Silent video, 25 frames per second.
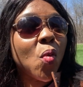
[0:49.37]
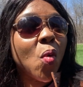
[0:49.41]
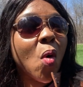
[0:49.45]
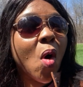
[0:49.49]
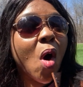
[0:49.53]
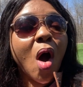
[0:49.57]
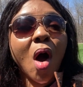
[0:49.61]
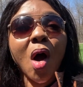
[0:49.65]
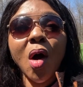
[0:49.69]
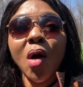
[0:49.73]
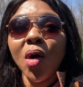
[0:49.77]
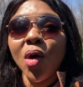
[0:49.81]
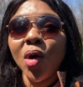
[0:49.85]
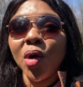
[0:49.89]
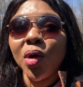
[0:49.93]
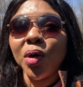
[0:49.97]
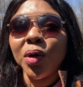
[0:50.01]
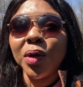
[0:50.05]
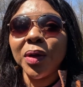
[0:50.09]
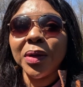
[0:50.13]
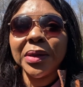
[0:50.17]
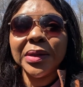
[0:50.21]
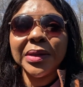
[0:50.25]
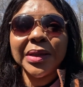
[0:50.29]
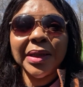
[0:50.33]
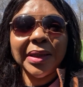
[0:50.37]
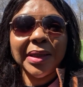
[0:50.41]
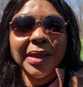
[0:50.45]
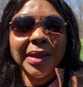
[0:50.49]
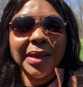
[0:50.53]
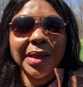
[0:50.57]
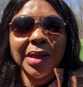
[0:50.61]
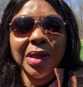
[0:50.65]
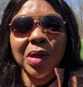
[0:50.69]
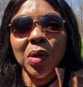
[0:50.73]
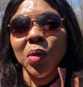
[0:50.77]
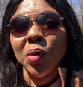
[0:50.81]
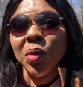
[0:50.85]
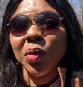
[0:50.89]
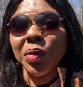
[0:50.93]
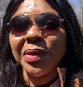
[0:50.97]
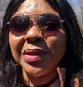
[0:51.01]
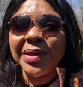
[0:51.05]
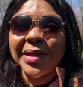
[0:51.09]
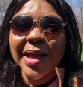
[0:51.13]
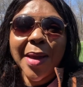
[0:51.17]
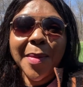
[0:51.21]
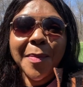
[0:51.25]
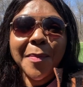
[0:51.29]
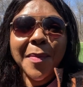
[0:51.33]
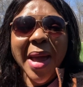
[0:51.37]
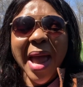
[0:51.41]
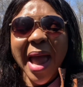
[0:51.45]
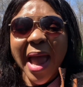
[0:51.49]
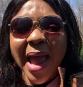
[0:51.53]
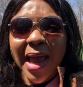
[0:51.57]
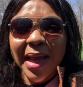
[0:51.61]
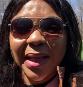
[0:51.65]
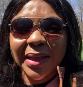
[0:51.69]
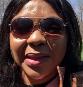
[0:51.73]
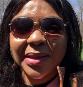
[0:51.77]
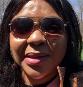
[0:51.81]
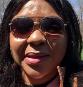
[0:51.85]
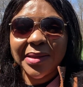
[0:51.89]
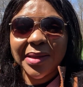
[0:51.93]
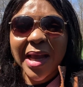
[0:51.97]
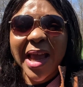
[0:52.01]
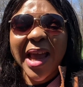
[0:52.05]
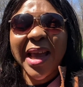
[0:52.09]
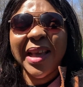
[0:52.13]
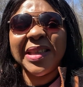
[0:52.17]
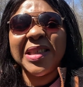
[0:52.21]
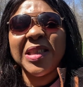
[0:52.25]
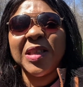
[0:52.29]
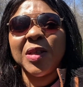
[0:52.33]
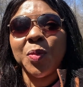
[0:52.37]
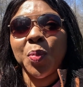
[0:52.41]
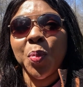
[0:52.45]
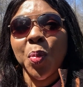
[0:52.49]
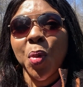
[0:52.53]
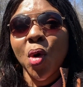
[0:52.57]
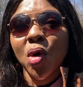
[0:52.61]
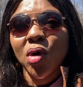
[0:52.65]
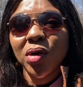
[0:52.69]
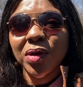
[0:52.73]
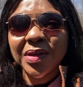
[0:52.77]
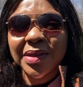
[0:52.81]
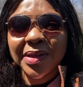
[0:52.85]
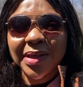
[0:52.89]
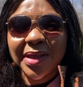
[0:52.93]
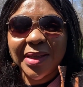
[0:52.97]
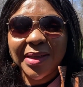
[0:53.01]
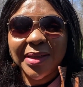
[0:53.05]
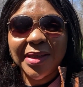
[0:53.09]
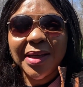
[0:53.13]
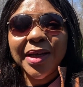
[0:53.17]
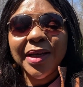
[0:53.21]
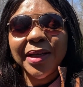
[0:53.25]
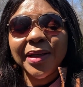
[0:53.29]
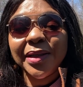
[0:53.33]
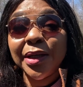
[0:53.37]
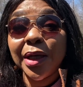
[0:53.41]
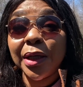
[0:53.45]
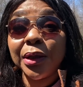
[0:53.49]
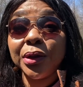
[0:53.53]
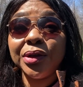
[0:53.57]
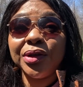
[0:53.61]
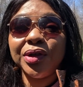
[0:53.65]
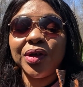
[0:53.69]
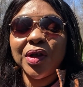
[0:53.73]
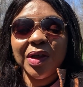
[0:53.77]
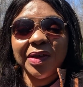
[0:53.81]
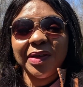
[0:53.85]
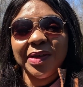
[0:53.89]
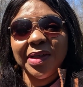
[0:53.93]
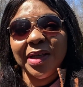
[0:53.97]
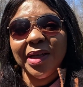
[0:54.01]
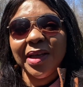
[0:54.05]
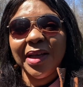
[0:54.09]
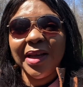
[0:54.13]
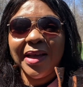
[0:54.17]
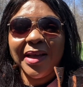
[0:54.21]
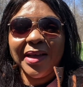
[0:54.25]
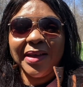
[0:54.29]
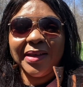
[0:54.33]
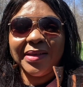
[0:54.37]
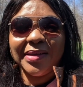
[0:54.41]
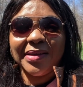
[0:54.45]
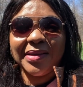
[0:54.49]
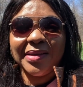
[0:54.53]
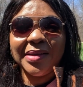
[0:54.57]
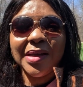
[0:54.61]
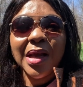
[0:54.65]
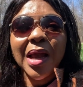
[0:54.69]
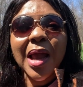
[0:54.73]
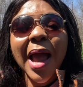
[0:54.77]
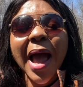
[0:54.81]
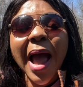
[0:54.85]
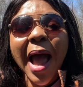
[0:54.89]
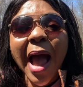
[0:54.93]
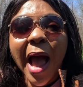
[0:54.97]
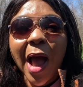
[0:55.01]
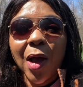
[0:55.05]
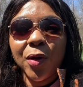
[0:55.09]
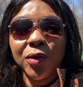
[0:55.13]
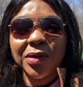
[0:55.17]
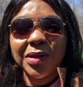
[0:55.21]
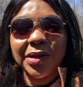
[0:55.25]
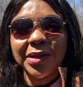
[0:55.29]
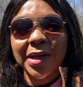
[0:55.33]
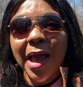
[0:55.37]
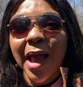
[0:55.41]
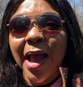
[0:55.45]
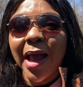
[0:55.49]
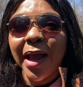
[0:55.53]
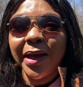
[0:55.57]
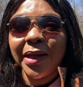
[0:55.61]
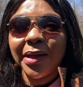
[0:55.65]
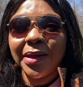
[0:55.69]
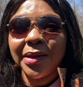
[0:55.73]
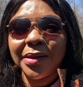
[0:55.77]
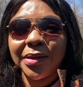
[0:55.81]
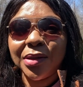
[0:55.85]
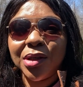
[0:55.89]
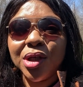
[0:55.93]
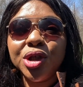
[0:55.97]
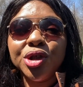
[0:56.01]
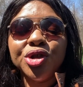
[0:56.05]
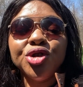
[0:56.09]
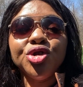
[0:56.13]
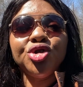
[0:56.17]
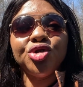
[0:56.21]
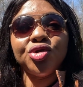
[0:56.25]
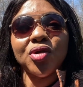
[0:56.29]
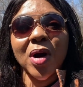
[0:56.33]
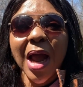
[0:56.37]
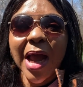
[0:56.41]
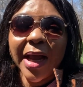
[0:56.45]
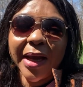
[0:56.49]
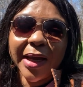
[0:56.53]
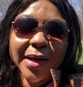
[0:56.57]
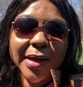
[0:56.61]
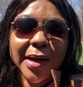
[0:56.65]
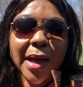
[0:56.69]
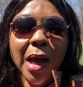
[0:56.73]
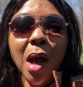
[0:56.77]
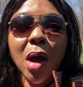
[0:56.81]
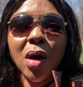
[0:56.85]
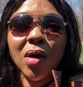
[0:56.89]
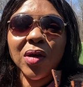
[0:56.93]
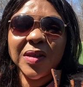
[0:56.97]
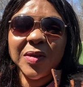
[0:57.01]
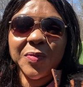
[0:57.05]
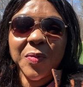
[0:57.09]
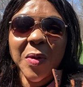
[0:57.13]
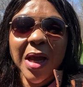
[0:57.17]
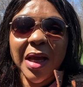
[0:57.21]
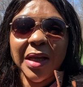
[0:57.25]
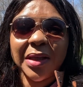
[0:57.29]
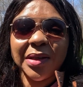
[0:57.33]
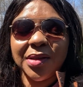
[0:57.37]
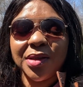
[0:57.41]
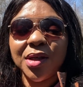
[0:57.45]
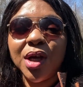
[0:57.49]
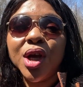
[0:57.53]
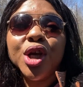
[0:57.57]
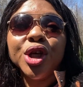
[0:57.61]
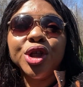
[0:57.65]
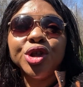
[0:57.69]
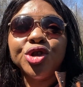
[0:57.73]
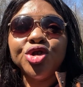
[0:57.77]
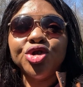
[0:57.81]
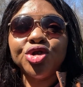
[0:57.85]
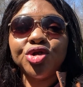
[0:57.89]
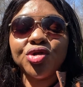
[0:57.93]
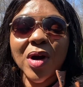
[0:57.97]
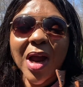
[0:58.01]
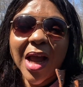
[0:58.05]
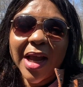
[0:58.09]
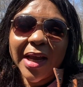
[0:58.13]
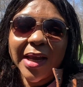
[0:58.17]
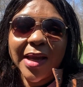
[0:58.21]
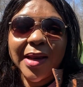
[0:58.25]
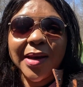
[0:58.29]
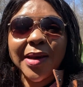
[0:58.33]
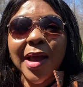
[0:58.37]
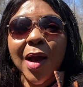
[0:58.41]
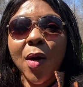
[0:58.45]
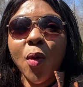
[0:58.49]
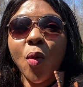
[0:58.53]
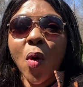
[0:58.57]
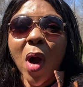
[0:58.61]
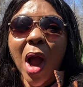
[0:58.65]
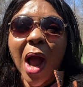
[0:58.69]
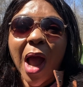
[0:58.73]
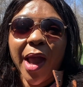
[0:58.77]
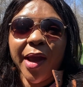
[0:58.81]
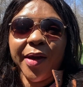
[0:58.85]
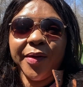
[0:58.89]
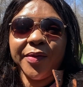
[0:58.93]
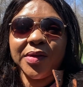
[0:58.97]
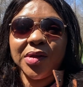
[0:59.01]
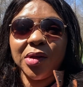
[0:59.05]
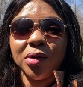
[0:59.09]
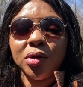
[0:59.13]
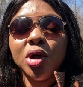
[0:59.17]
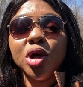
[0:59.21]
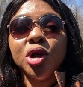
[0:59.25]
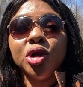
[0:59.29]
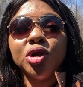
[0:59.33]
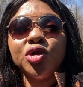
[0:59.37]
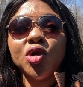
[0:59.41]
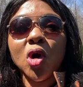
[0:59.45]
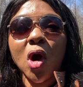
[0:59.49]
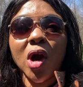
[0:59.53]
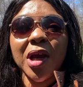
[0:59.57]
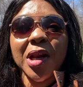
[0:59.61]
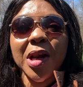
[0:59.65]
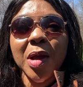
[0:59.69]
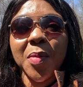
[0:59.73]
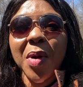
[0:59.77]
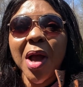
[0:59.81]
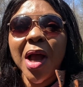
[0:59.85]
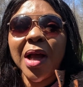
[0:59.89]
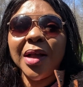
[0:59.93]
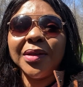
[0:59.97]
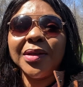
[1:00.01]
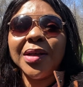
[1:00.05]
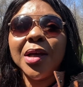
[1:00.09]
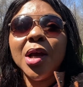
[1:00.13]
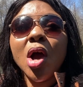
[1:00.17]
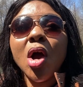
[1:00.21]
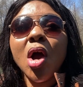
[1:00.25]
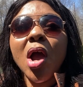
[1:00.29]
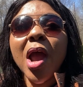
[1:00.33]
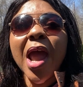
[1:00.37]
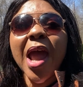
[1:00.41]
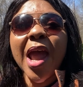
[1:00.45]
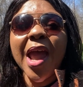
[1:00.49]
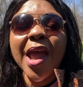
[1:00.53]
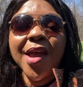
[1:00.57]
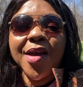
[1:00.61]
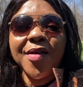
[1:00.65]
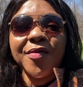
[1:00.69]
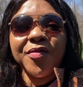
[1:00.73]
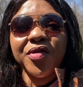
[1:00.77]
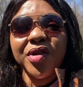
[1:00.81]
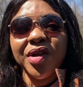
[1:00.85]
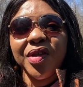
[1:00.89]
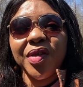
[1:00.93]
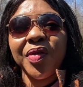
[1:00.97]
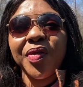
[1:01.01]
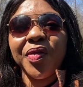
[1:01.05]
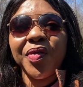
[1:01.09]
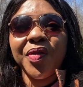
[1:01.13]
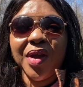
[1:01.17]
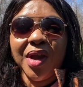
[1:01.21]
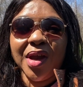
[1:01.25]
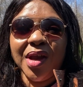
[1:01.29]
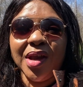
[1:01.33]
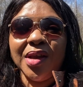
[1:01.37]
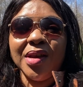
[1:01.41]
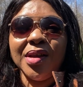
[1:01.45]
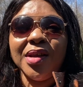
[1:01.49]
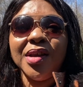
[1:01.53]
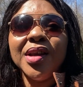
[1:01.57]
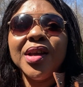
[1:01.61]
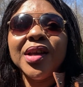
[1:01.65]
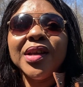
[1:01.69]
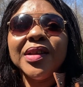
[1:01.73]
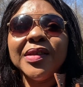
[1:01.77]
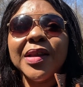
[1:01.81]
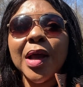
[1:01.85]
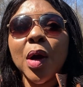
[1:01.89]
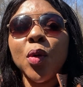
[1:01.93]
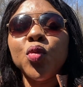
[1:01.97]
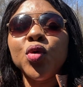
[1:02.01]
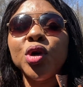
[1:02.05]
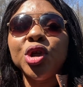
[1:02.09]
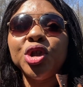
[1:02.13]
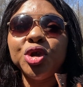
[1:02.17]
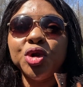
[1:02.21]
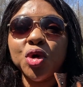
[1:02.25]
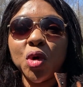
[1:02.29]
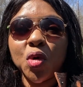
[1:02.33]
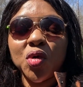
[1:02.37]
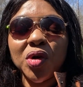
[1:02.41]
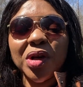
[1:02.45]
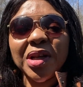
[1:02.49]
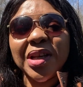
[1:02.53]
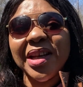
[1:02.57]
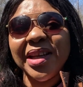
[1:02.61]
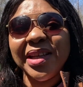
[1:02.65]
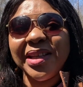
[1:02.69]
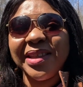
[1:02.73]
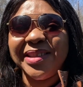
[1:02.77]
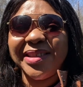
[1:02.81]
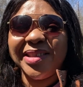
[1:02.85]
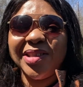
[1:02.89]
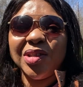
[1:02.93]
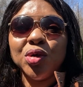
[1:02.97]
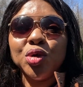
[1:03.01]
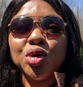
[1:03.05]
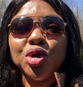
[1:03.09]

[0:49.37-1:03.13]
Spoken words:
all the goods and bads, exposing their dirty linens outside, dragging their husbands, dragging their wives, talking about everything that we don't need to